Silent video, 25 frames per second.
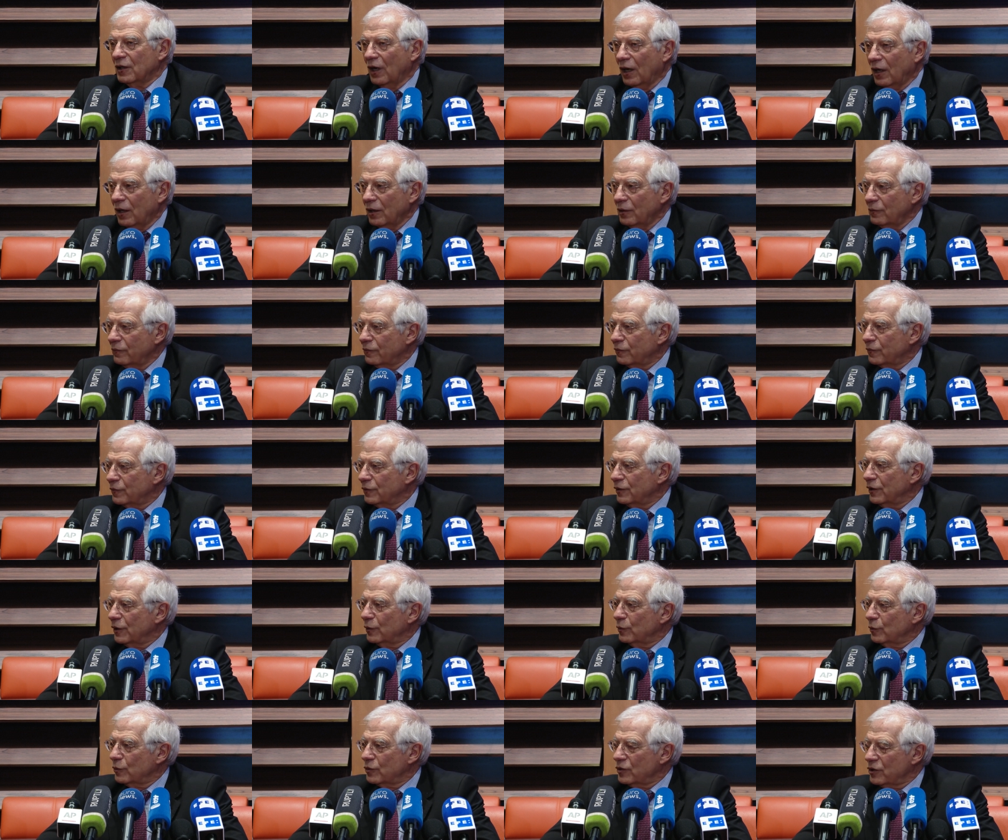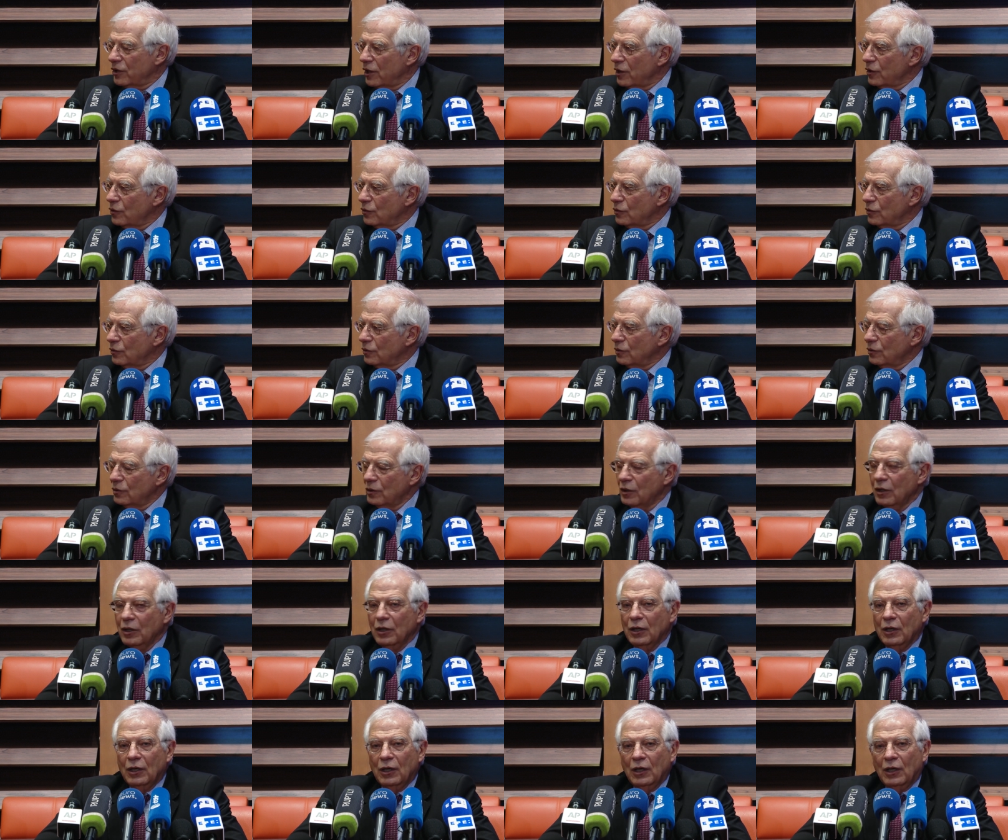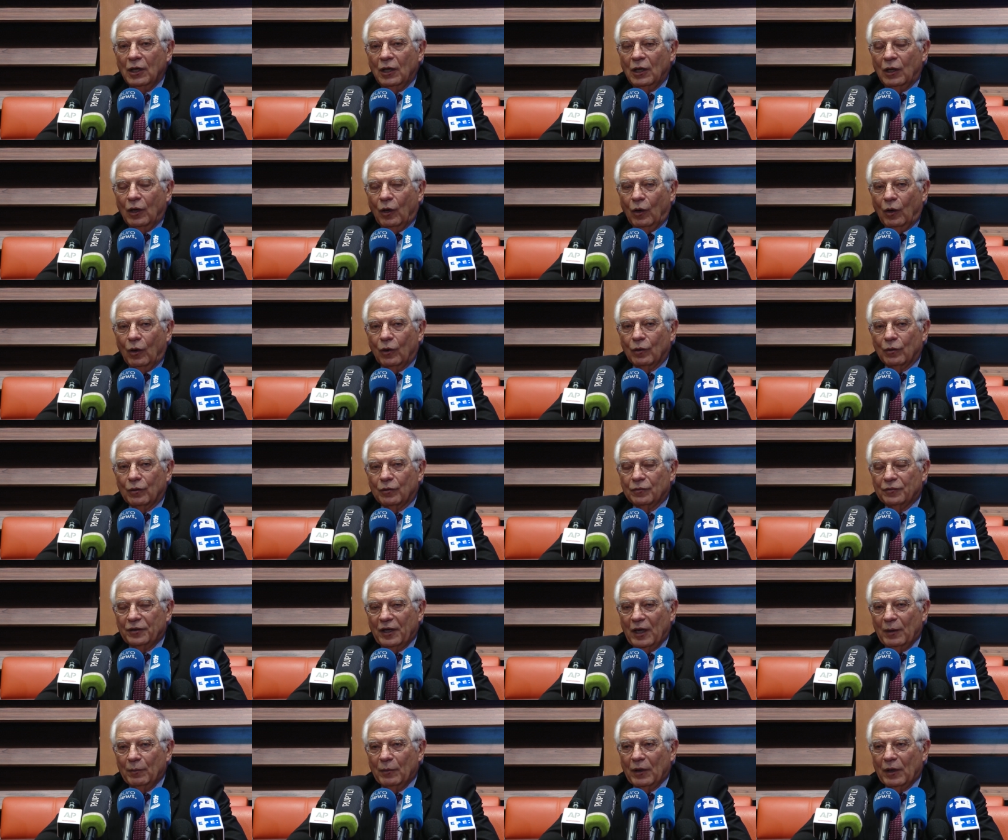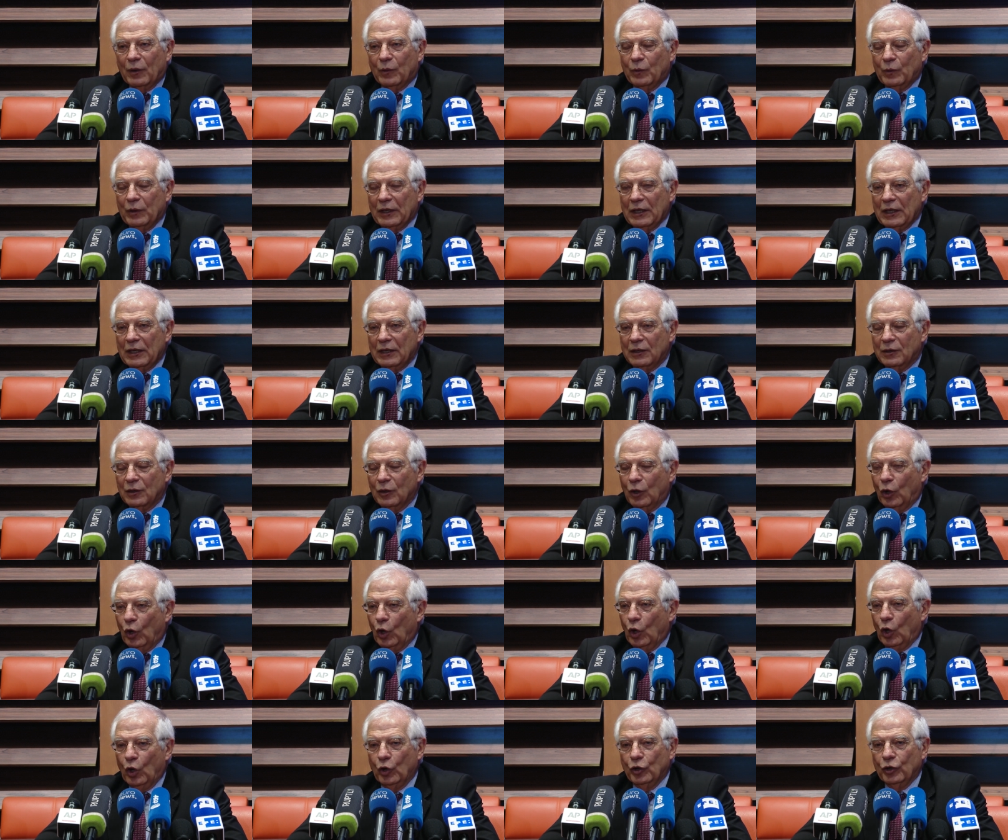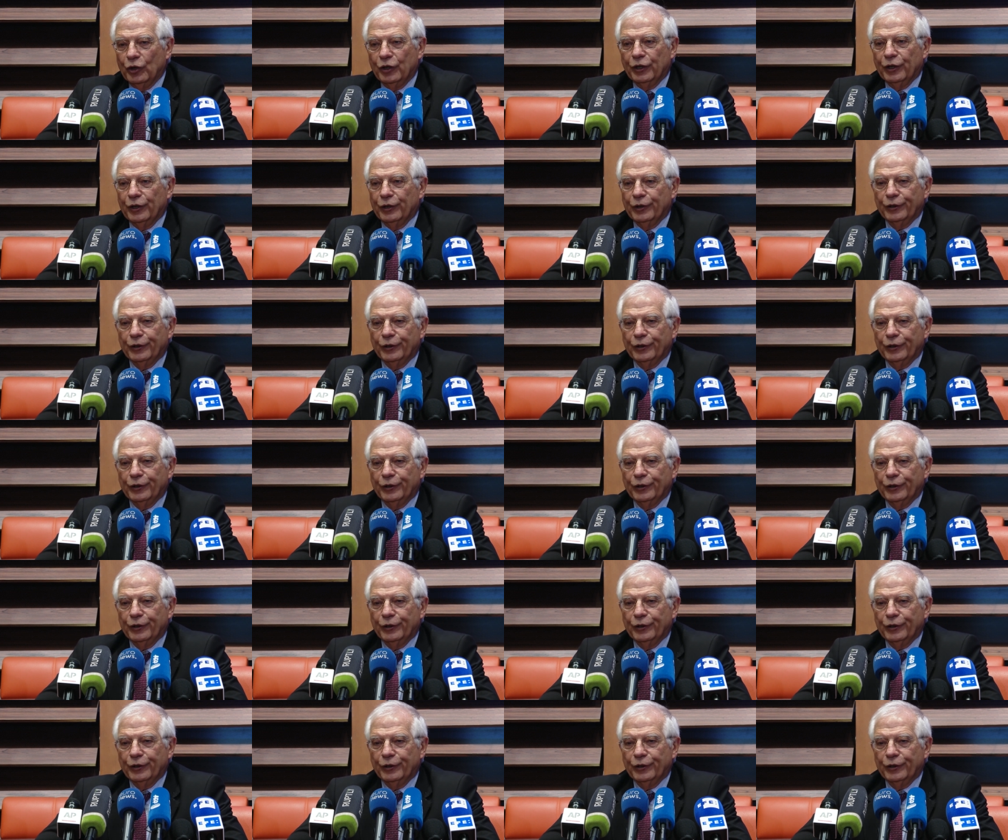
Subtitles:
time for negotiation. All of them agreed on